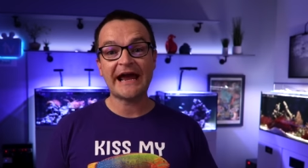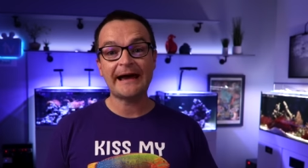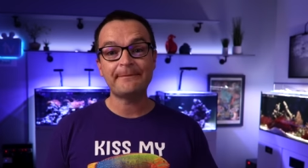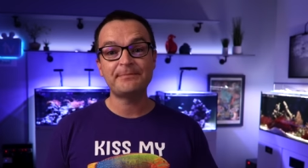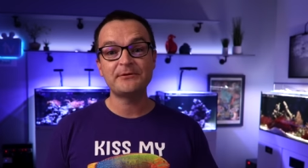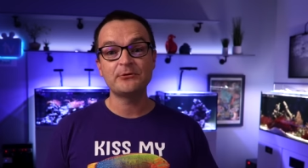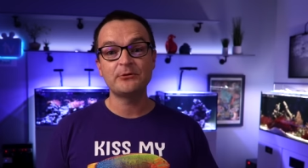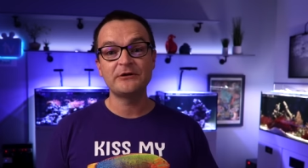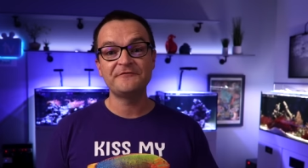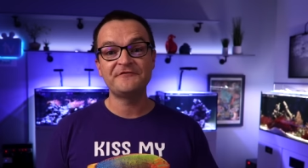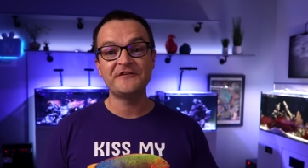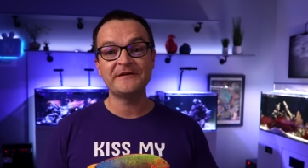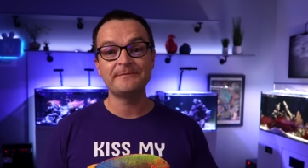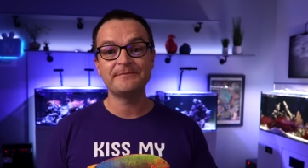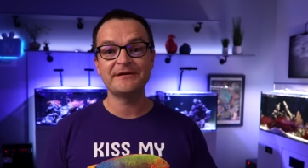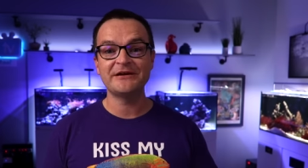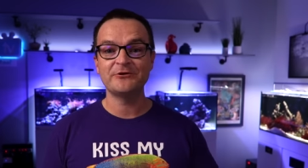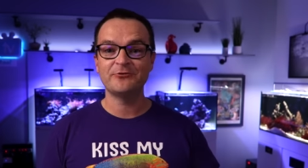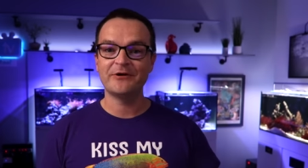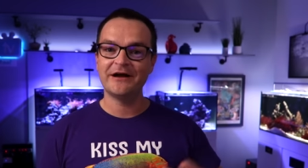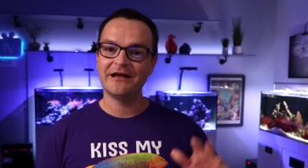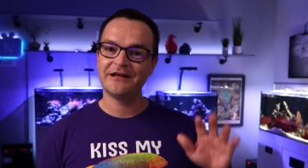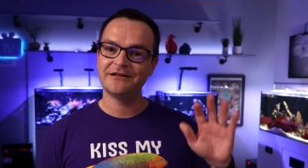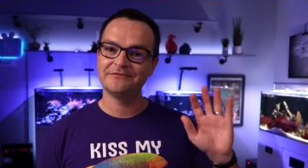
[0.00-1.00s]
Happy reefing, be
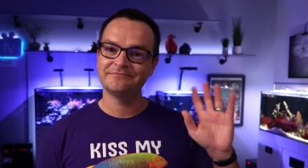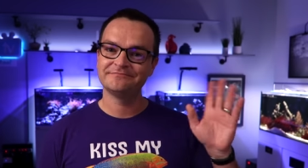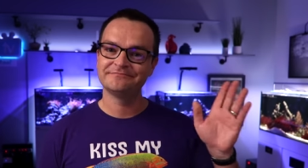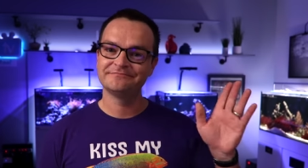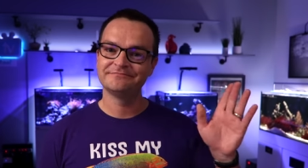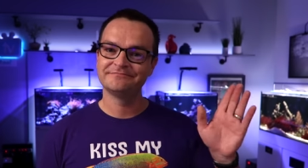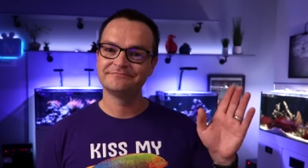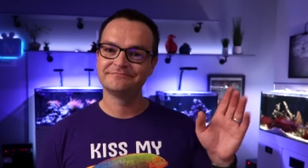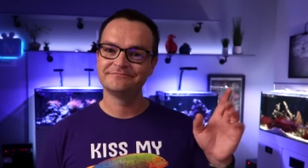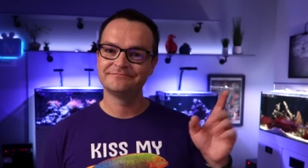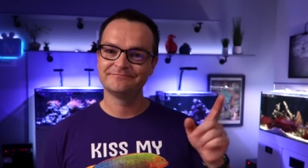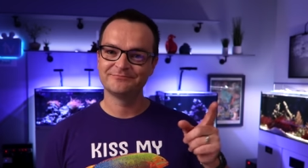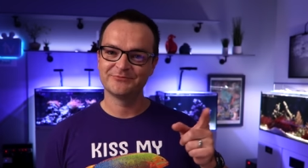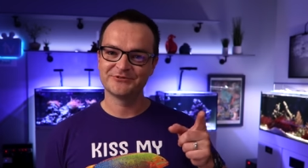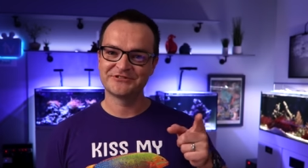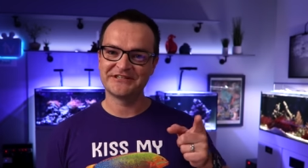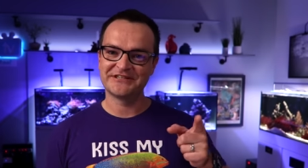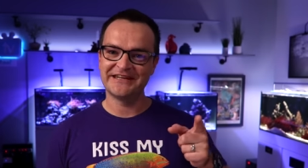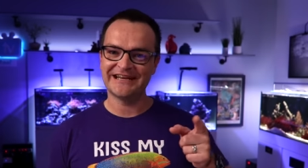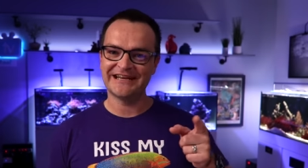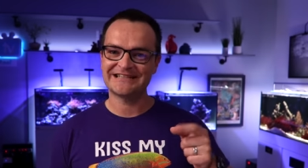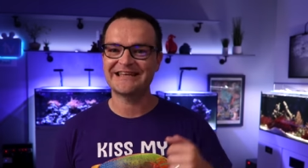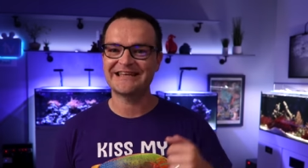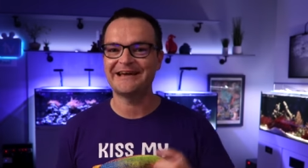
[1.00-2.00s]
well. We'll see
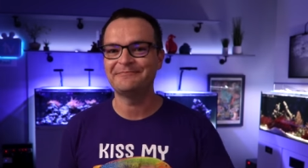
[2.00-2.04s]
you next